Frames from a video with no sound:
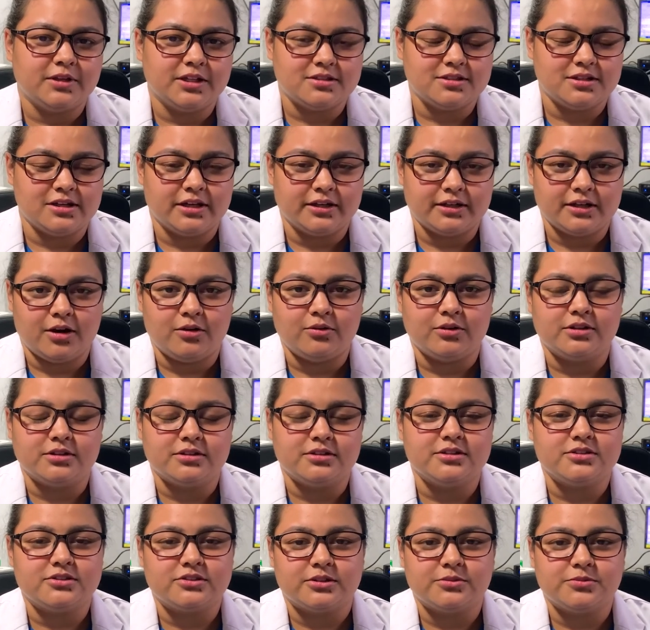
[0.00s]
It's linked down in the
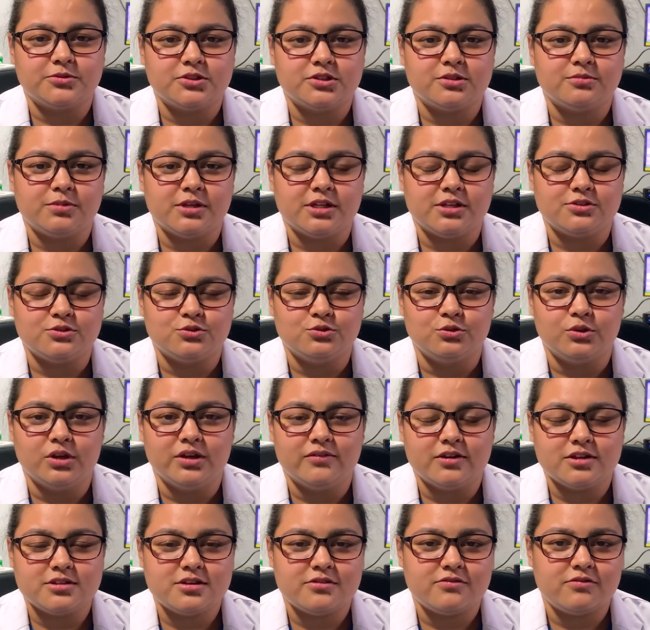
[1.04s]
description. Please do give
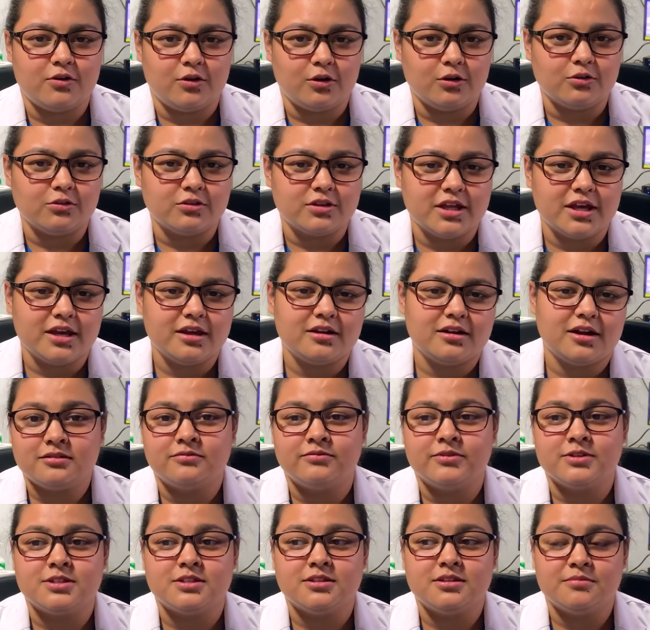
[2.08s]
us a follow there.
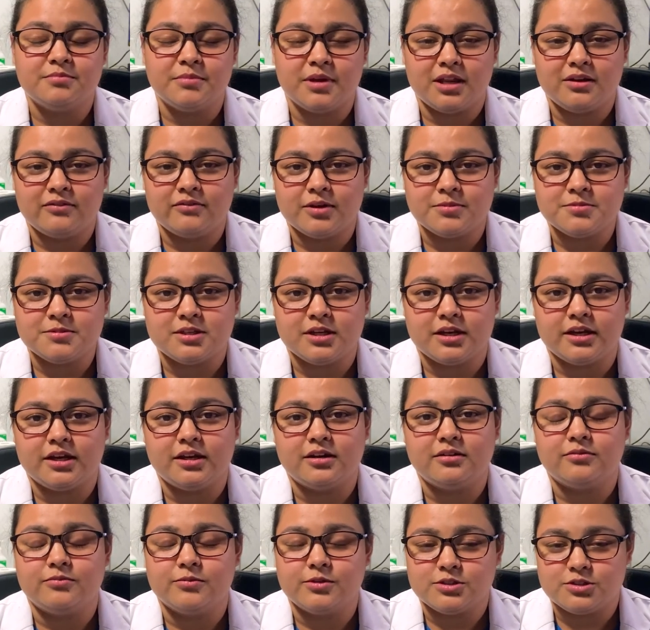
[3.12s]
Visit the main
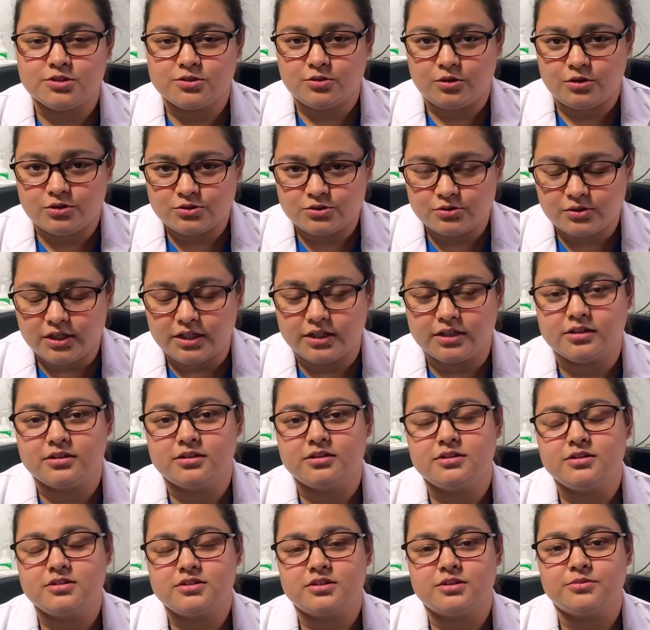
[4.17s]
website, which is also linked in the
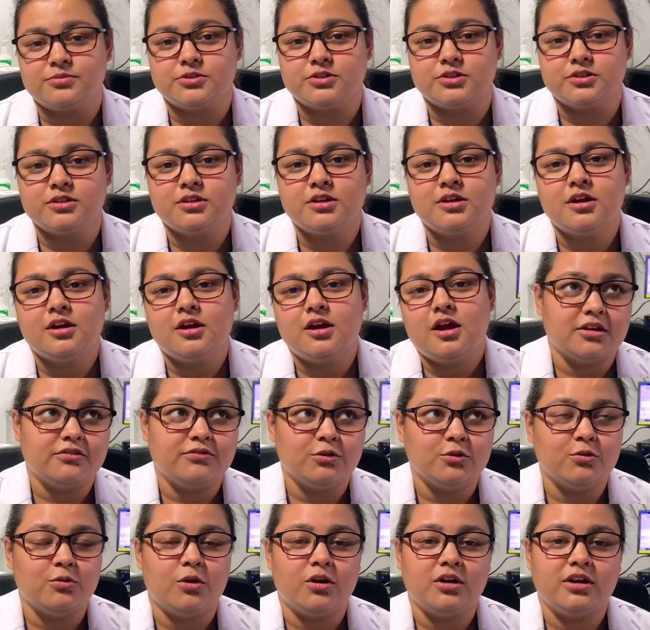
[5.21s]
description. If
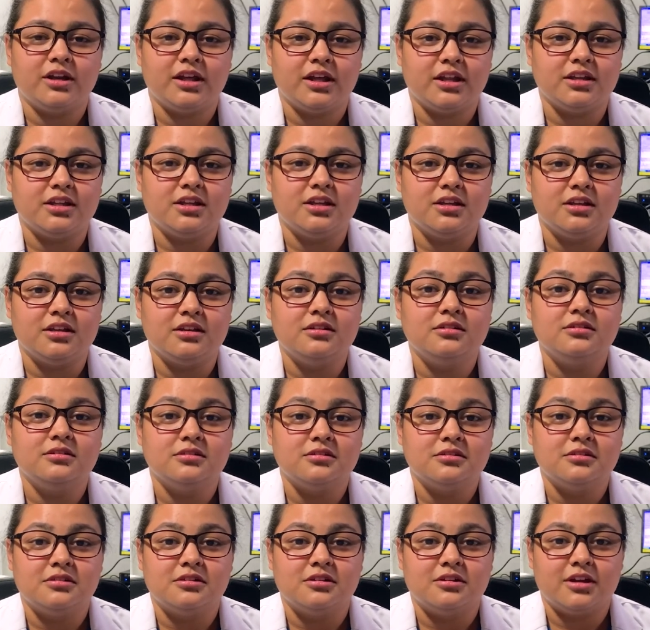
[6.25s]
you want any
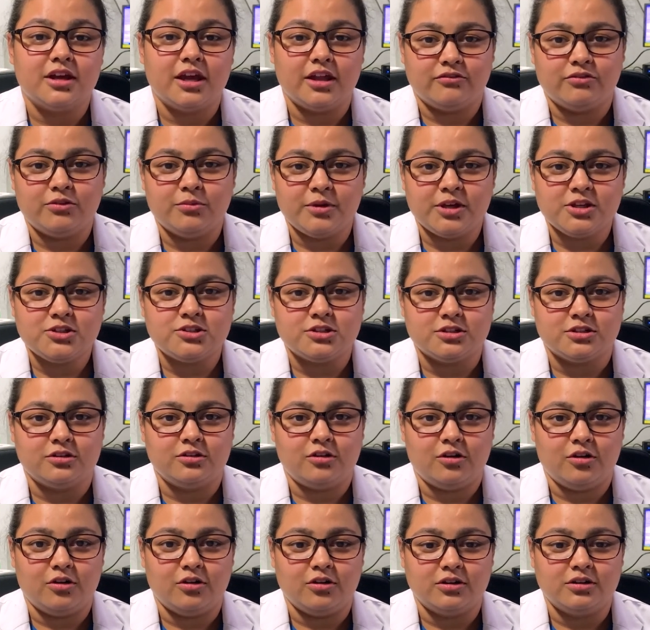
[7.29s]
information
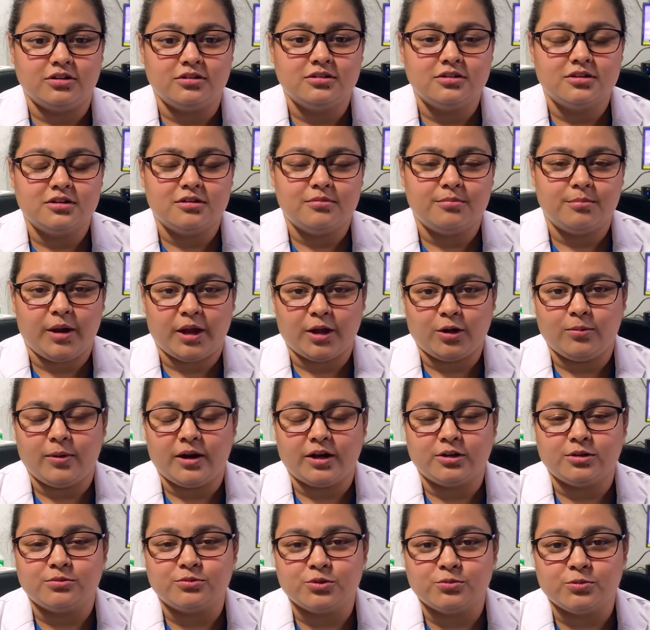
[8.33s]
on
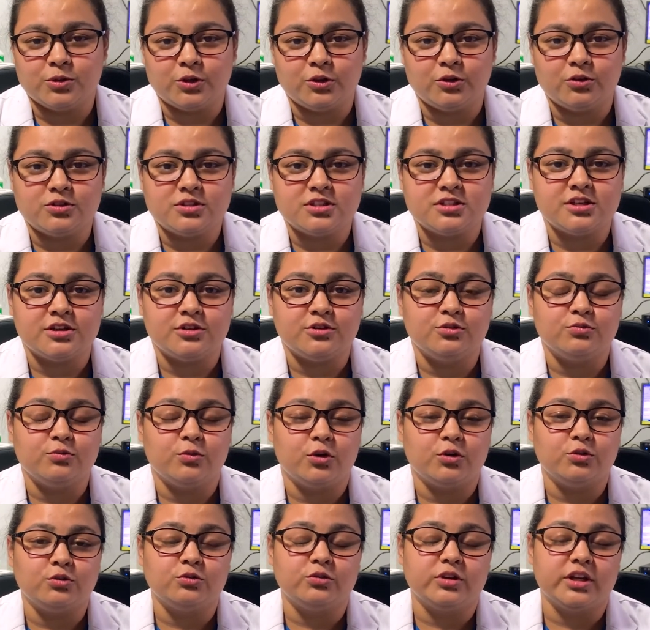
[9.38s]
mycobacterium tuberculosis and you
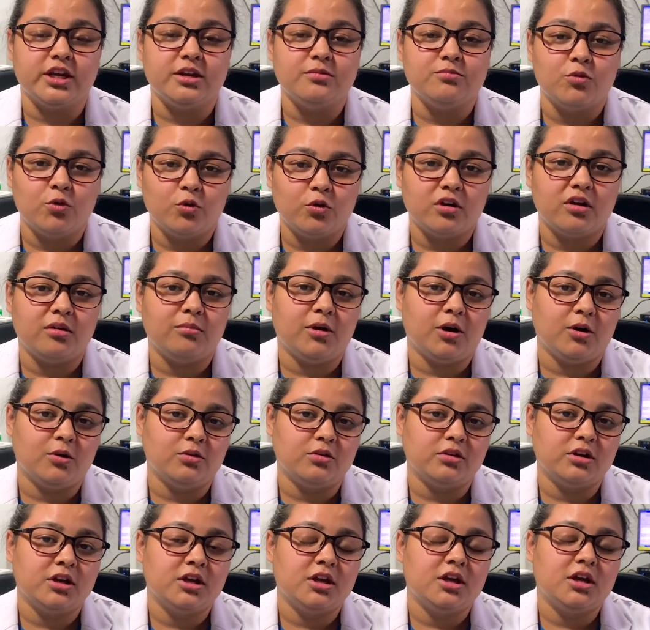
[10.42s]
want to read more about